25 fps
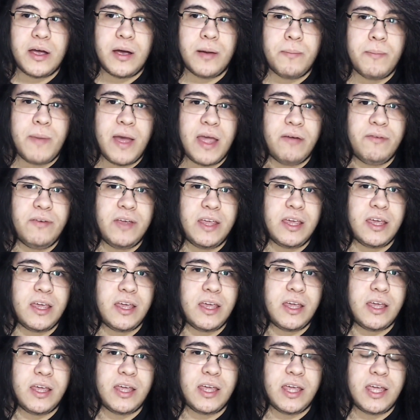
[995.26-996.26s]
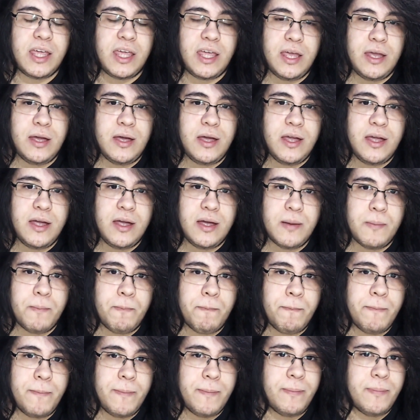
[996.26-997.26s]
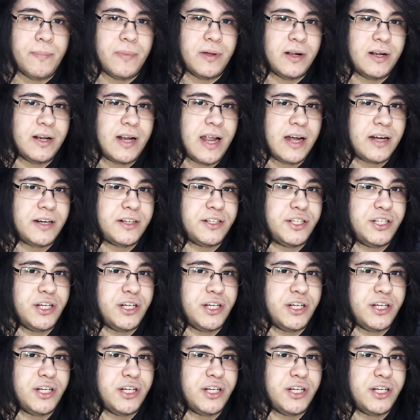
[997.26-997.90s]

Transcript: maybe he, like,